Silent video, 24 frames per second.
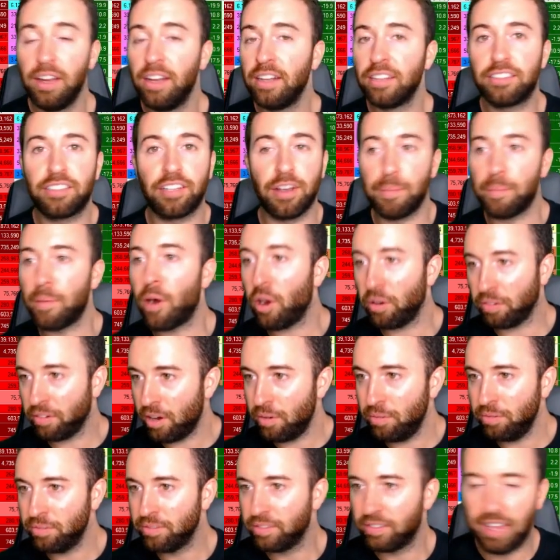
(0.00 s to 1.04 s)

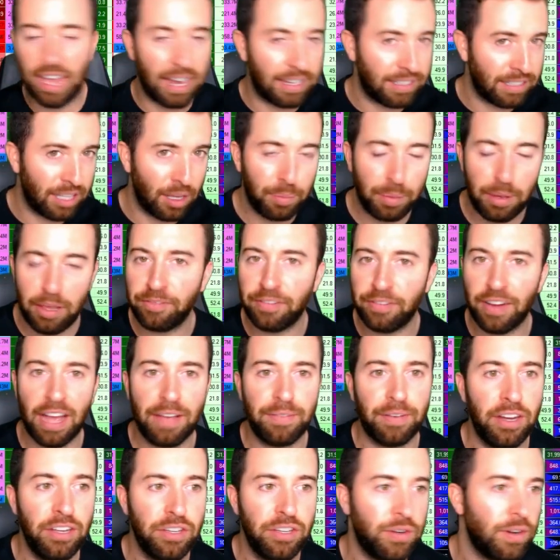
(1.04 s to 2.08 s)
Tomorrow, the S&P
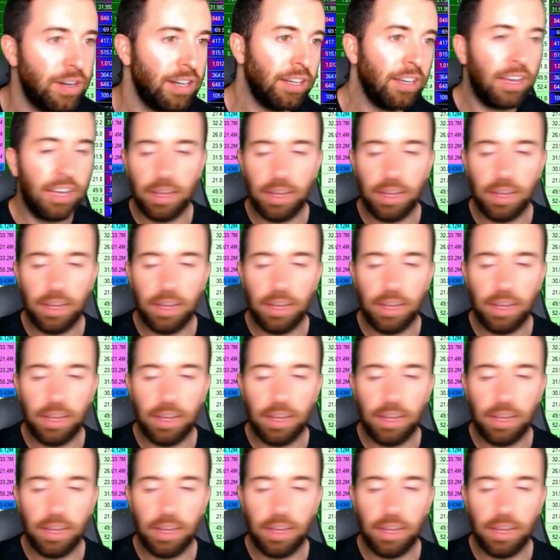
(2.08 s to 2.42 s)
500,